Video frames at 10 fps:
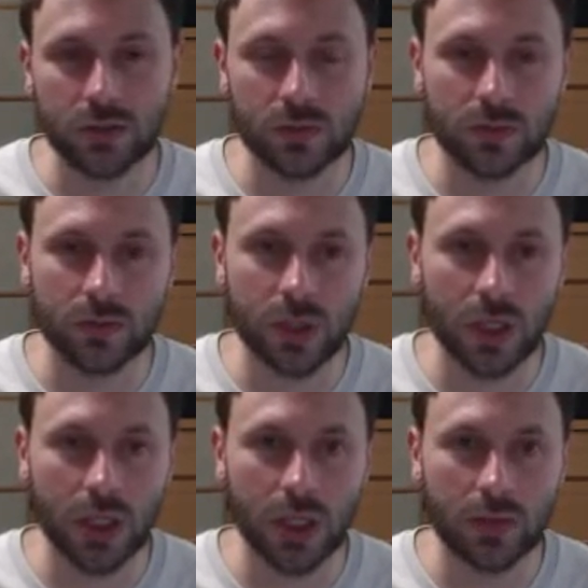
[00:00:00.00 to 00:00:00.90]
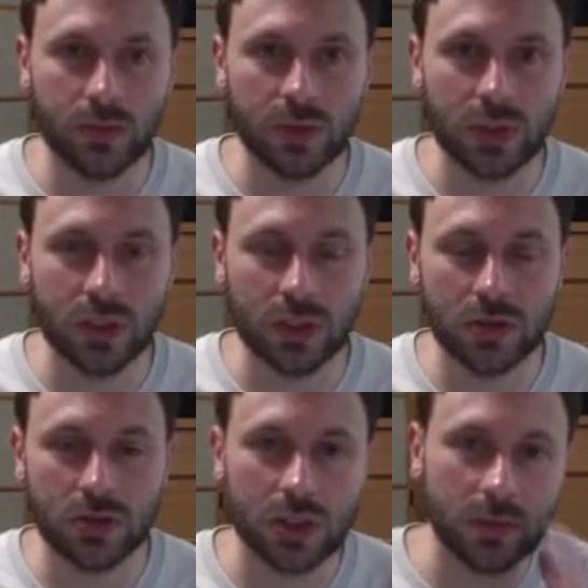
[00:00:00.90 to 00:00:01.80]
maybe
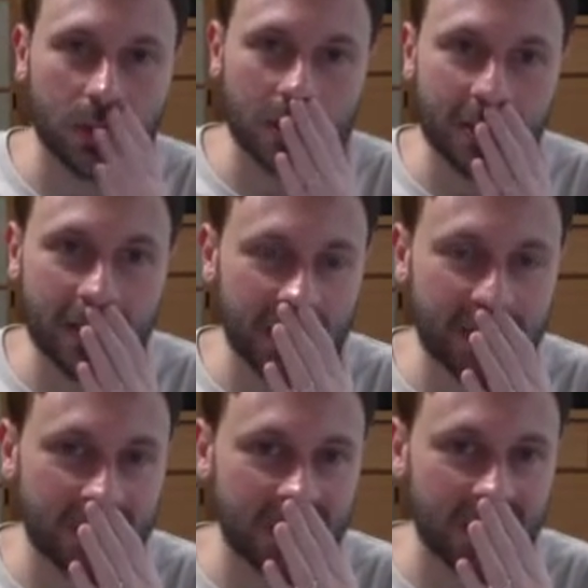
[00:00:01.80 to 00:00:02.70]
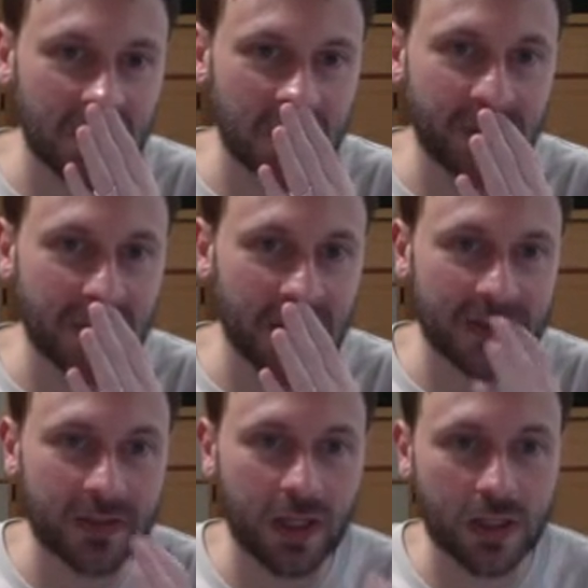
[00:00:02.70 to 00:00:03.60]
Germany, I don't know, but
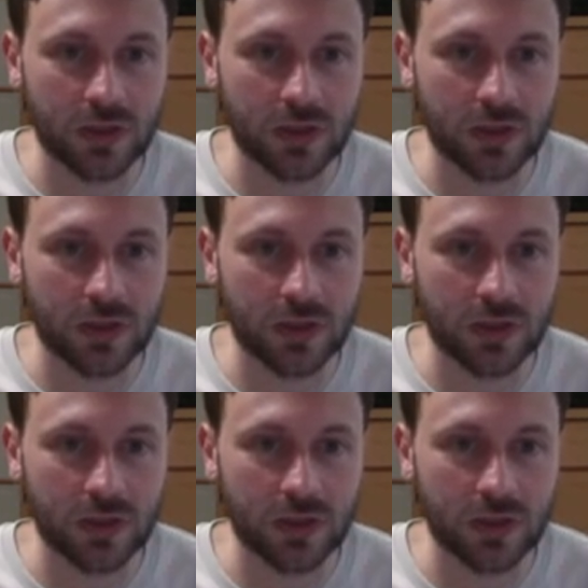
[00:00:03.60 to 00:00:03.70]
like